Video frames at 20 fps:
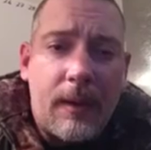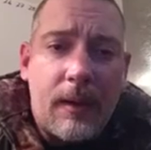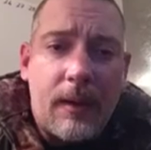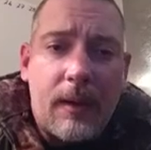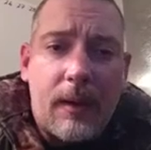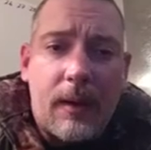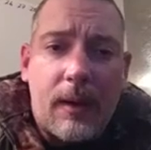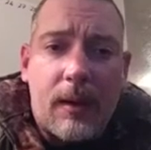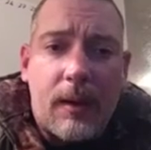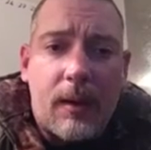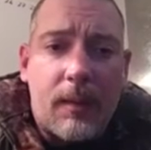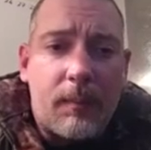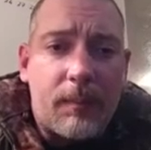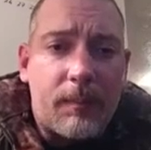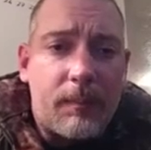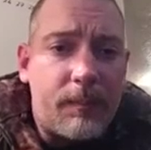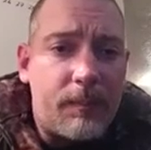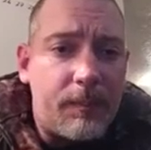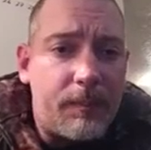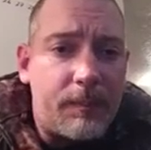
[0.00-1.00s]

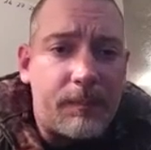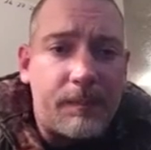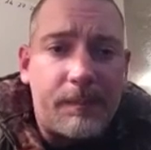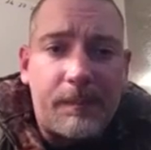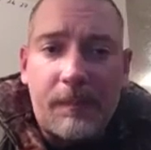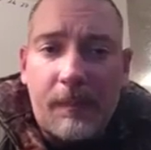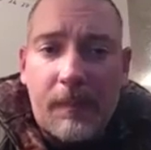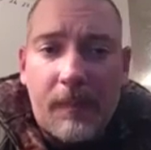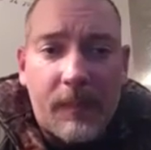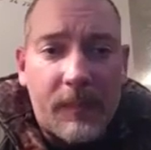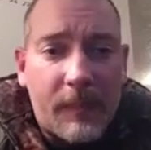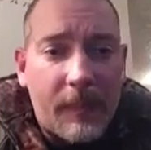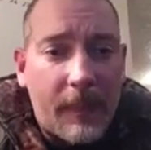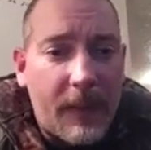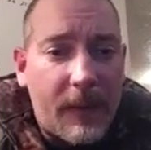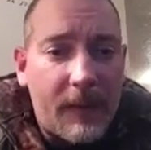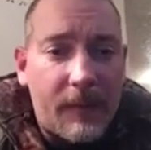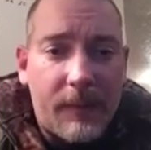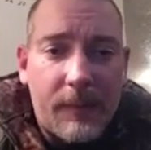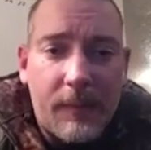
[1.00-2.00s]

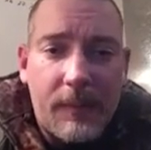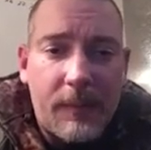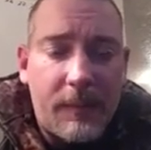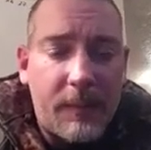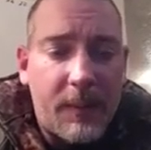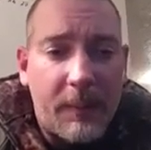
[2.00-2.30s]
But